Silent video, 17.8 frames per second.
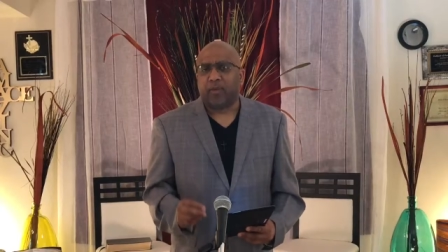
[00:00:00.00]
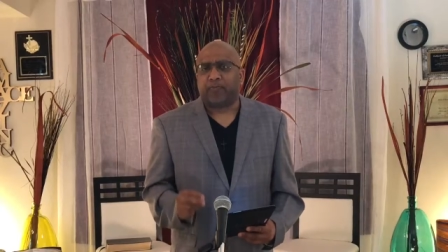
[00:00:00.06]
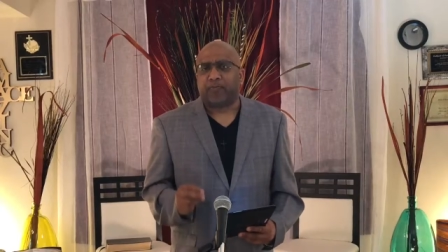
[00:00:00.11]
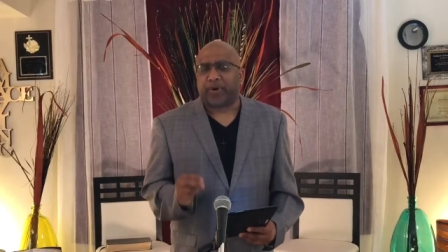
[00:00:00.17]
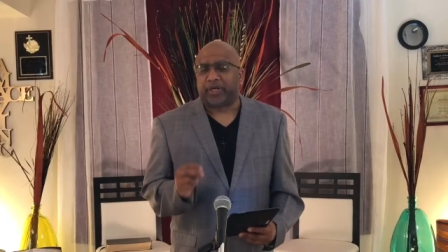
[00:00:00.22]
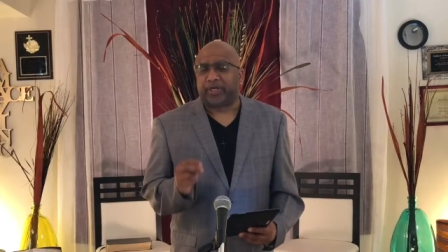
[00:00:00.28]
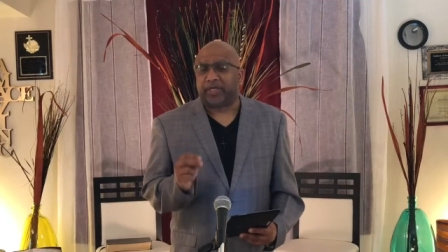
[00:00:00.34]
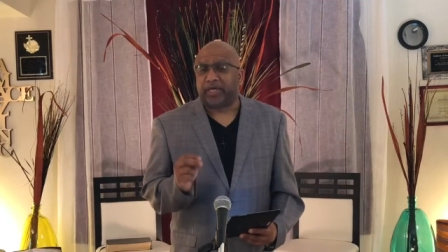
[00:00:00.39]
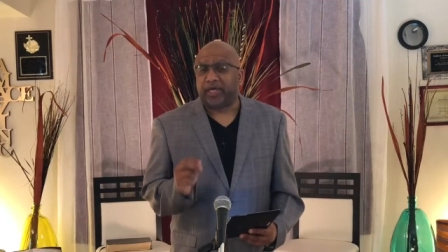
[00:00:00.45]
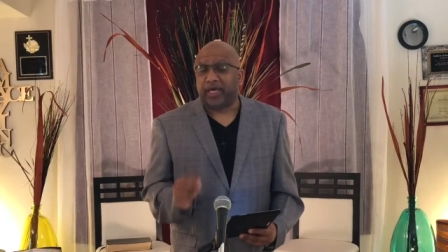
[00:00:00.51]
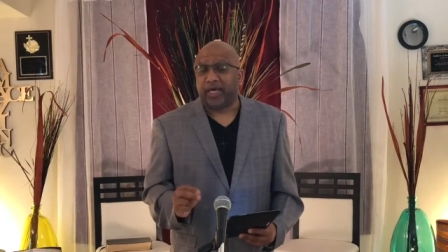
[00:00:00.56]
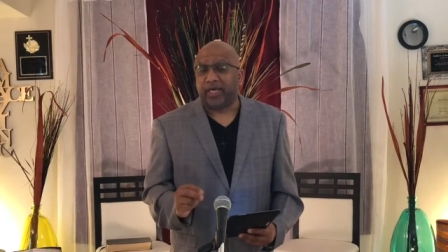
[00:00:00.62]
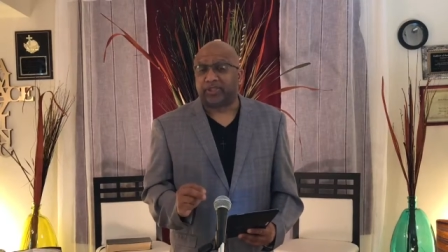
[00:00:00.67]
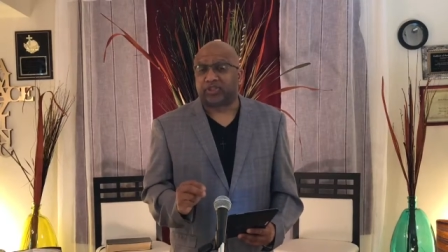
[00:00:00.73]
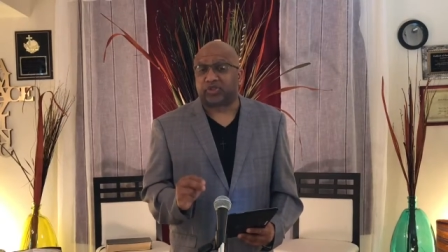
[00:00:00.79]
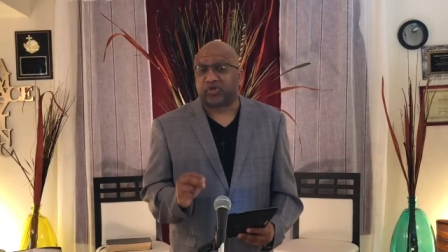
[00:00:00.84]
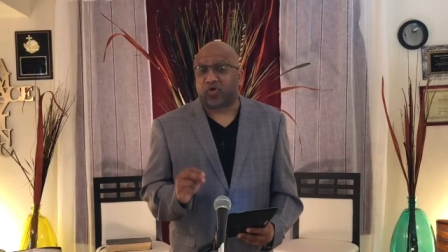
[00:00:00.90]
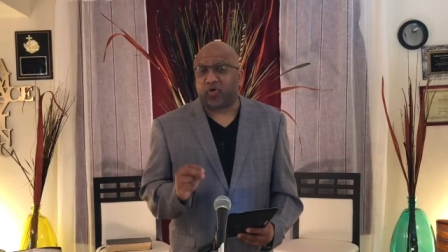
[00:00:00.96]
but he
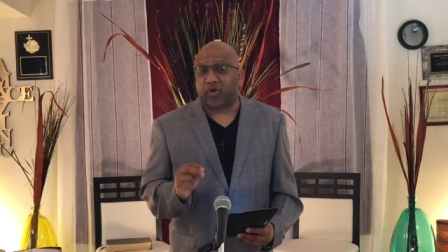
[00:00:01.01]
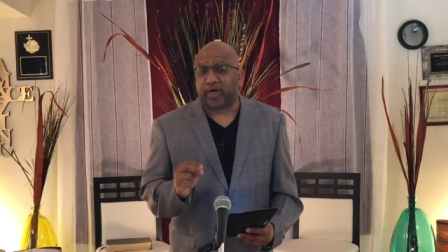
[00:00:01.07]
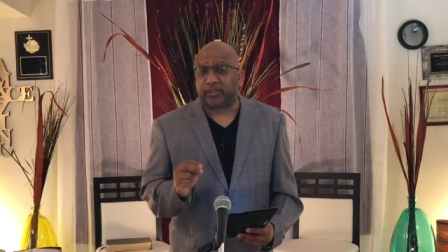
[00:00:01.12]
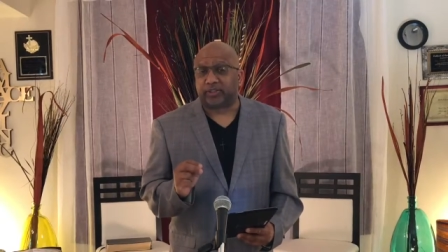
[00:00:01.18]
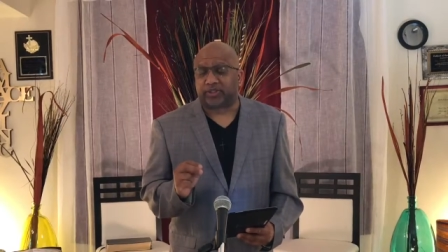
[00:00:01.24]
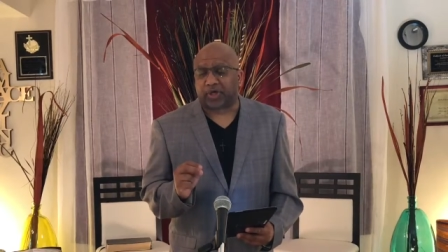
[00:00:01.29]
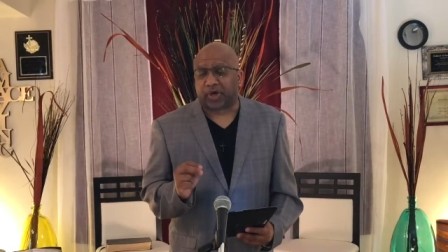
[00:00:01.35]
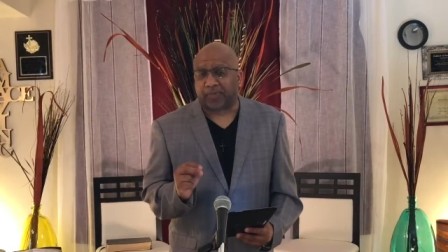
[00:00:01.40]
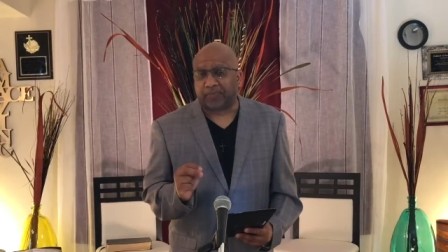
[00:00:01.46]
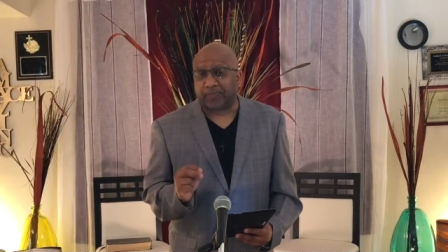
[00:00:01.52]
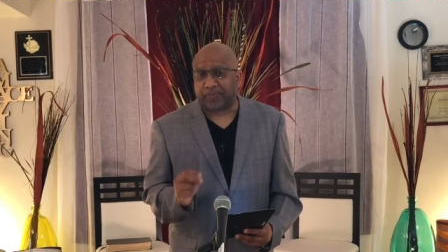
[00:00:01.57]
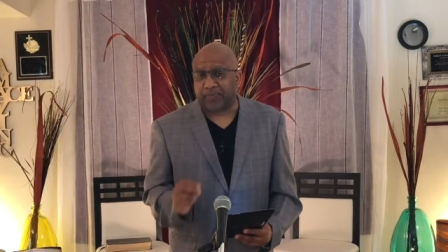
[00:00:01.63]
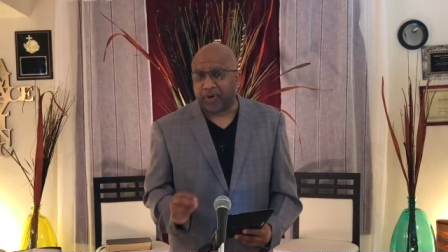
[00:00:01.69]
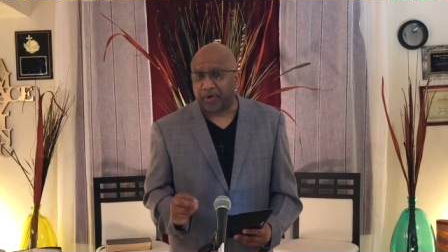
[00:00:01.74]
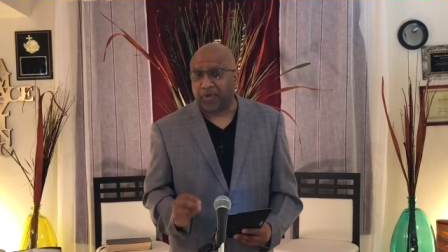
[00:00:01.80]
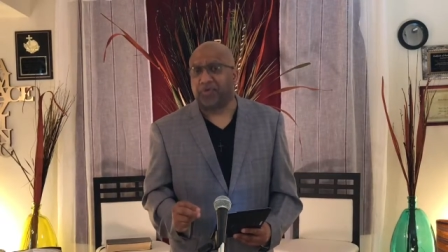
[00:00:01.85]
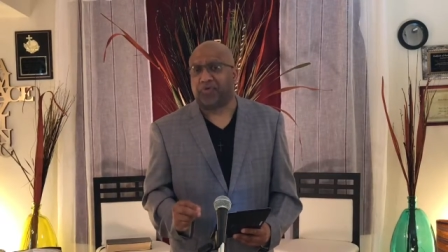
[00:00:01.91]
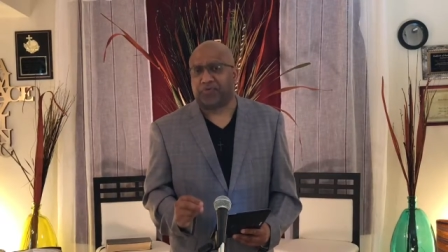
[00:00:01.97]
is going to
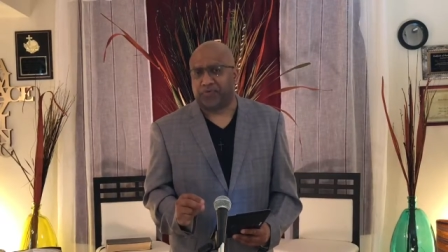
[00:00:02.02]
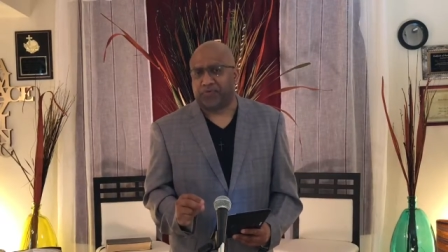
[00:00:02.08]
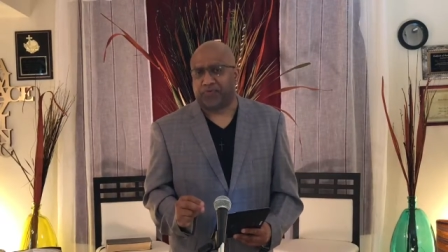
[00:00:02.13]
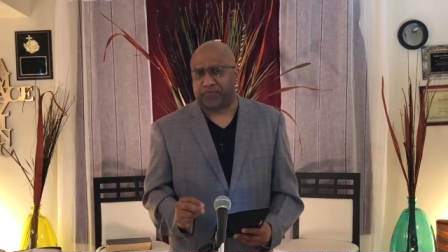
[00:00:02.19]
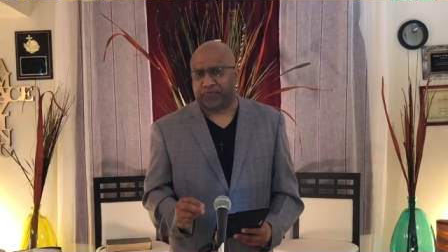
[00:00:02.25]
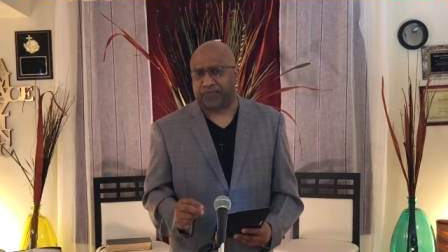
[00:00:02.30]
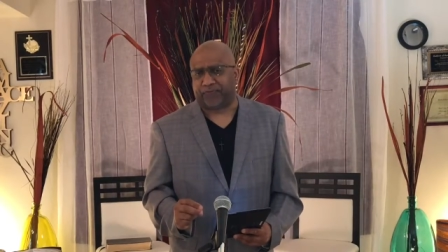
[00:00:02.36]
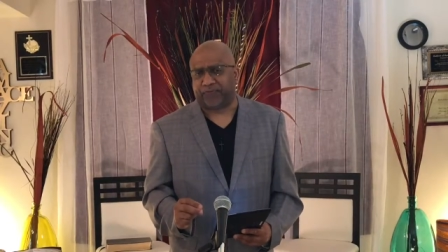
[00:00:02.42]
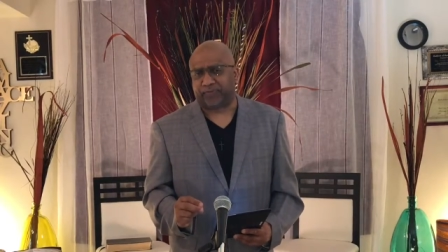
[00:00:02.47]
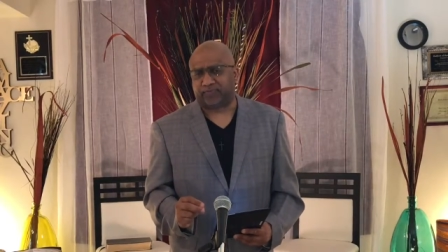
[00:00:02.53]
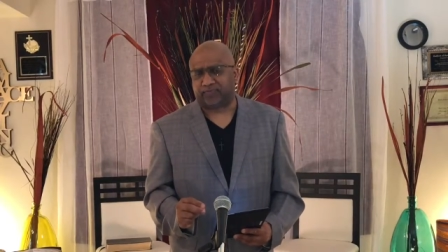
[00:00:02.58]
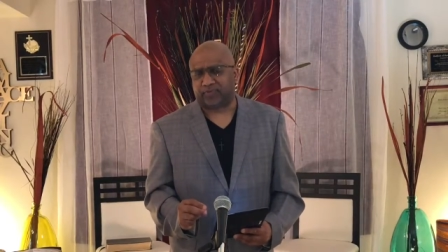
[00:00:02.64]
move